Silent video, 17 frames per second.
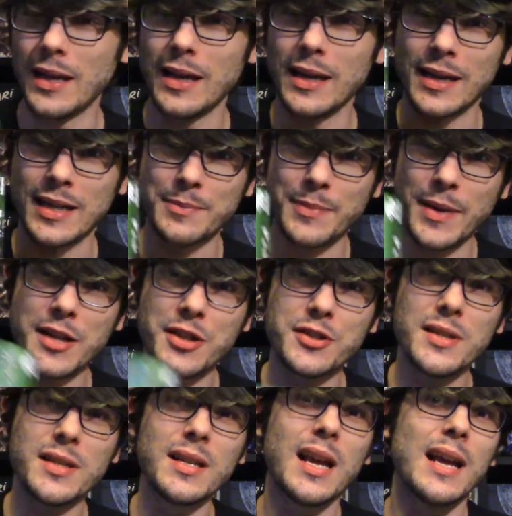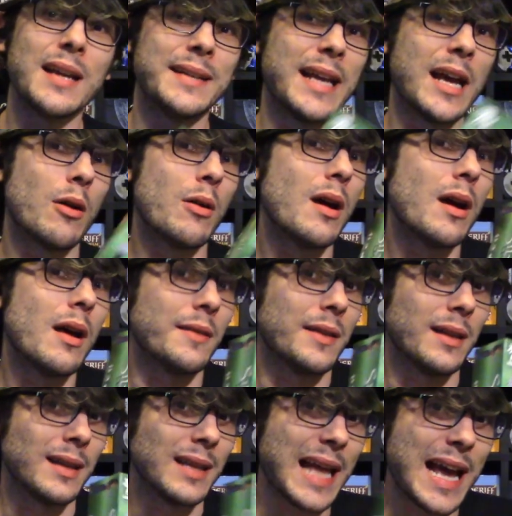expansion. Now,
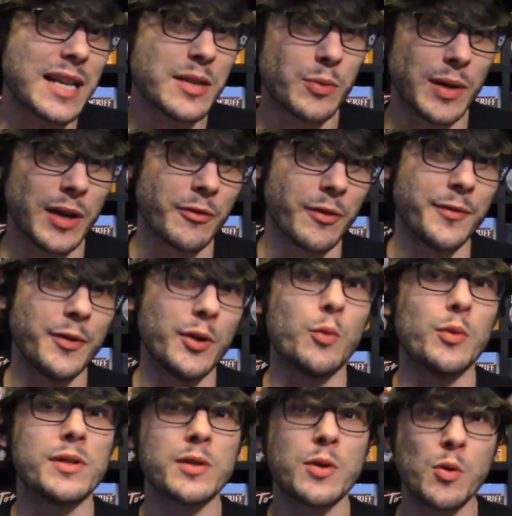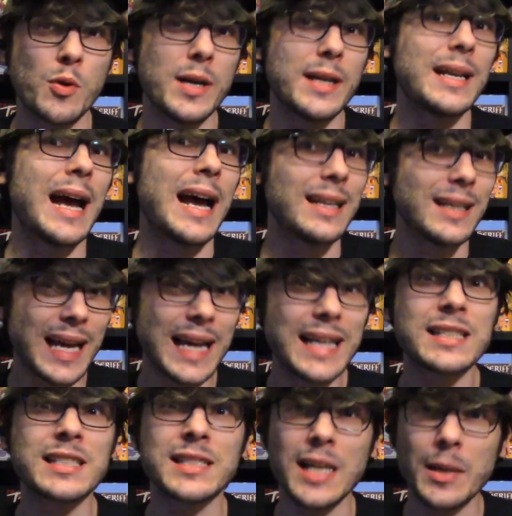the last one I reviewed was Coin. I
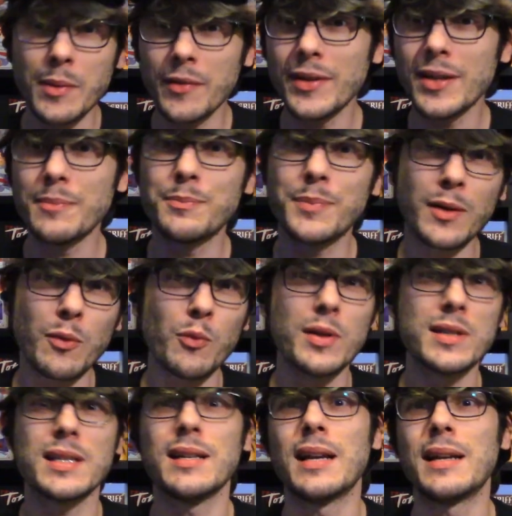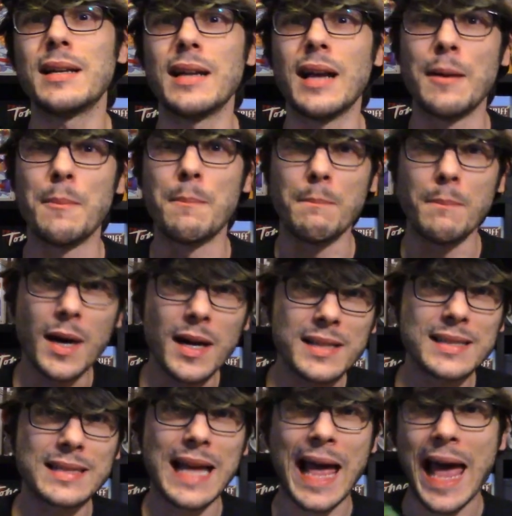liked some of it, but it wasn't a, a
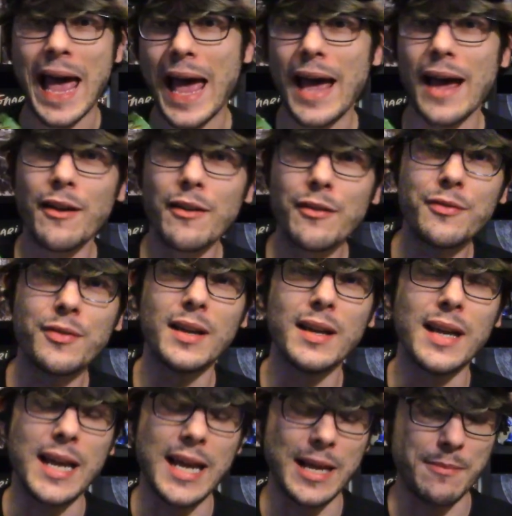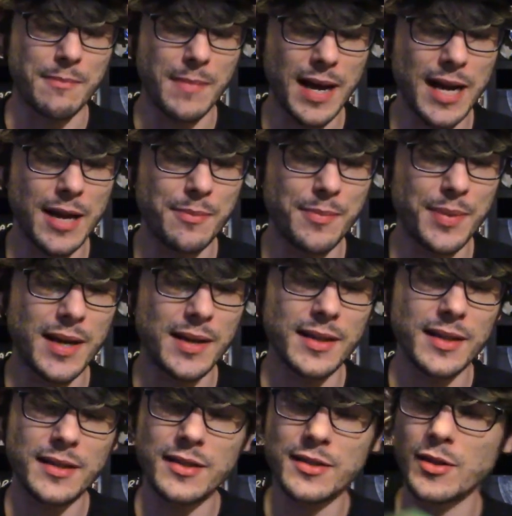must have in my
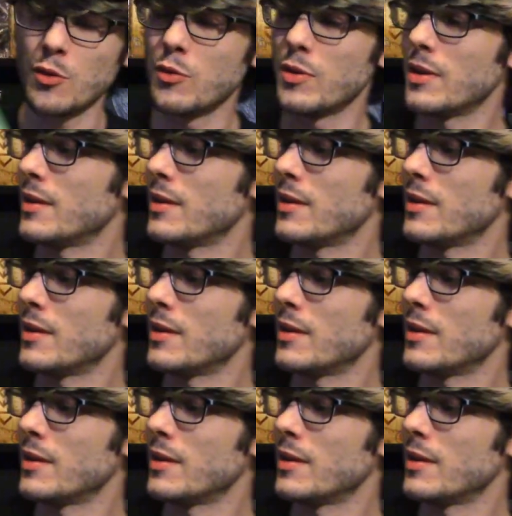opinion. So